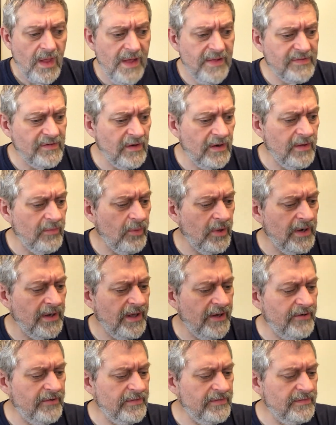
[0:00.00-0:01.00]
It's only,
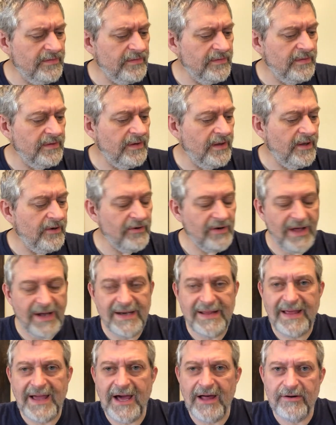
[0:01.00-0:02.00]

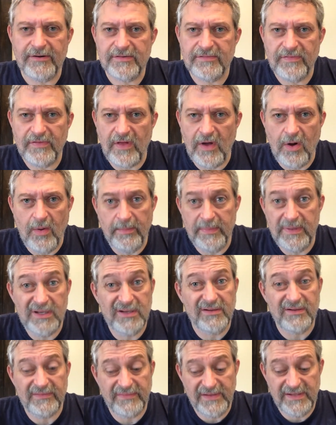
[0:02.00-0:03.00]
190 calories for the whole
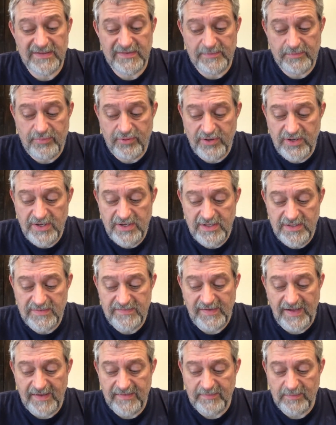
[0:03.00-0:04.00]
meal. I think it's a pretty
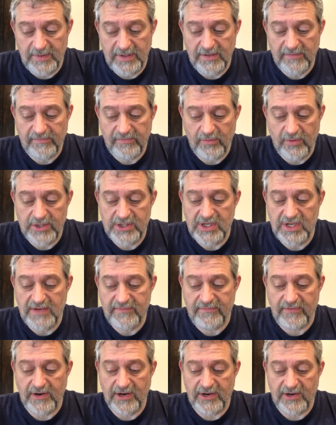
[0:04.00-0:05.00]
good sized meal for what you
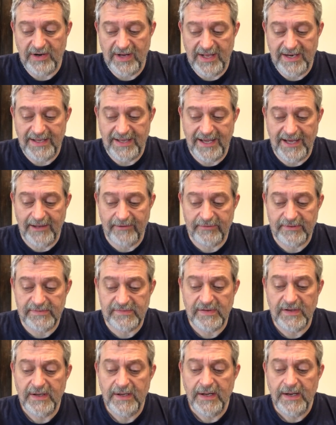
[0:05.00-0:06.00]
get for 190
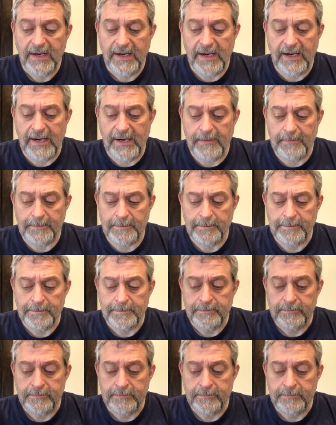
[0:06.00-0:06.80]
calories. I'm